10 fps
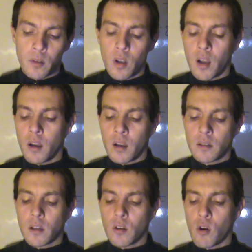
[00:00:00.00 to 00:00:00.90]
a,
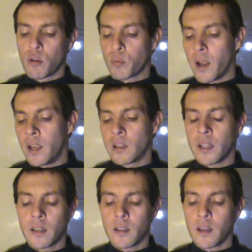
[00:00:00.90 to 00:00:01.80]
uh, a growth rate
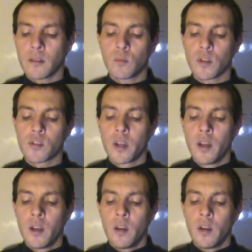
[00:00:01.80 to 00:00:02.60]
that uh, was